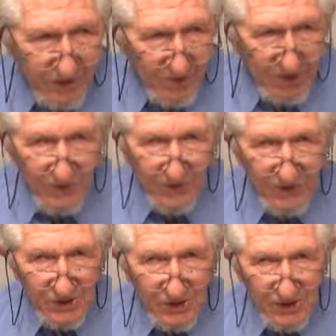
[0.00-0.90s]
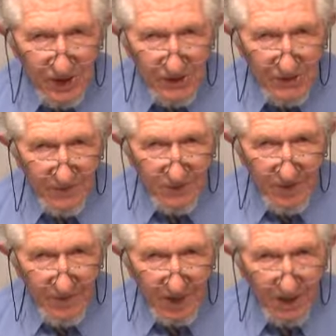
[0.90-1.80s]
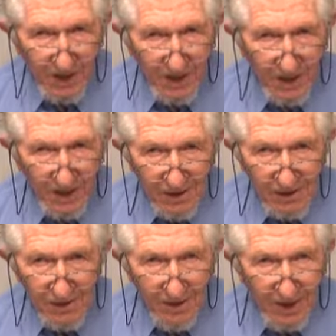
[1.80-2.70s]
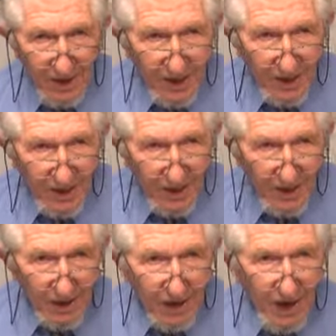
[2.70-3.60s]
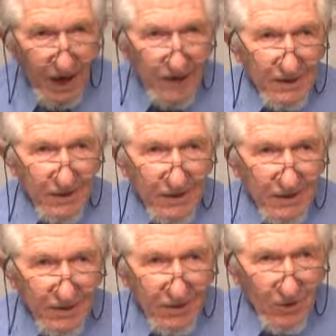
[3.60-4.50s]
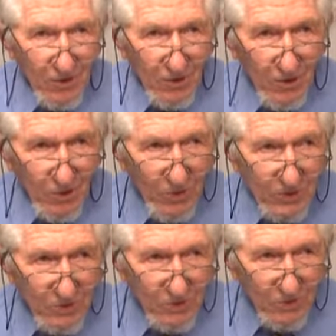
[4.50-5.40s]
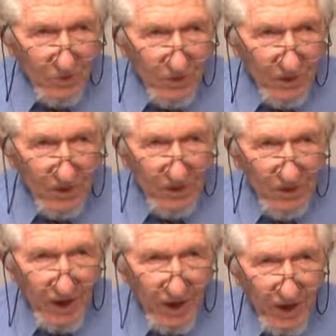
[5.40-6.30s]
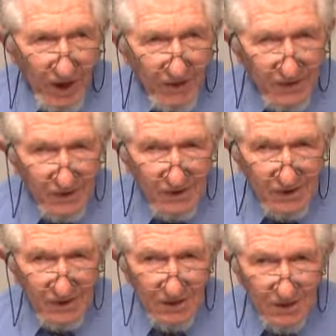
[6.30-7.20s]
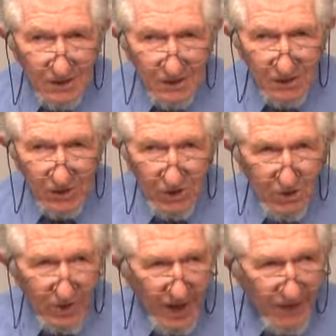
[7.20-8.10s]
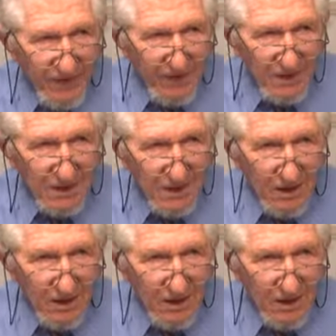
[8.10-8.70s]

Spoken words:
it once for a dissertation for somebody. To me, Kant, who was one of the great ethicists concerned with ethics,